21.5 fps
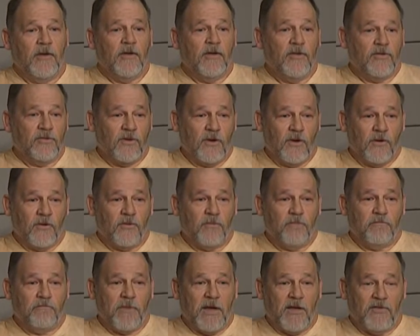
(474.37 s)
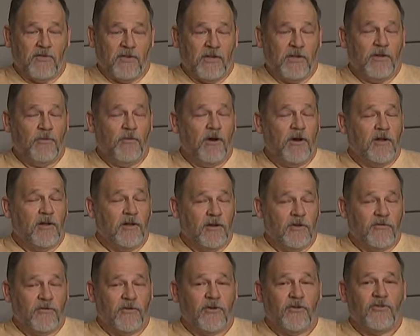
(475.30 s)
So basically, you want to
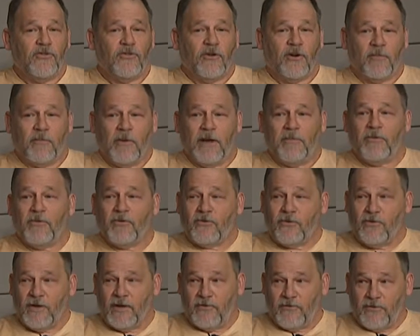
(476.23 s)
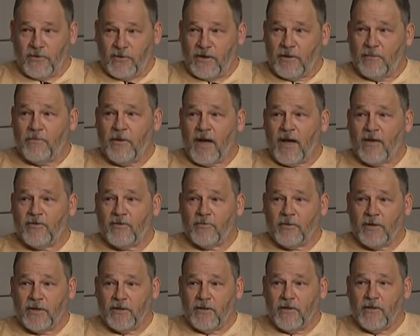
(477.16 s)
look for a sugar maple tree if you can
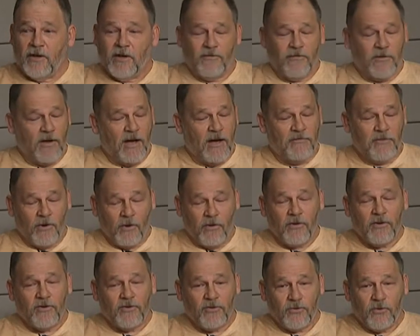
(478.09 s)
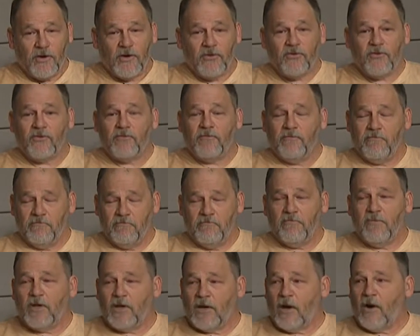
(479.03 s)
possibly. If you have no other choice,
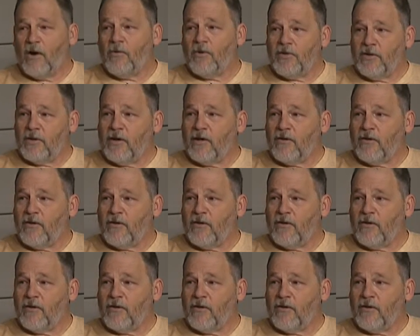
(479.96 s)
go with the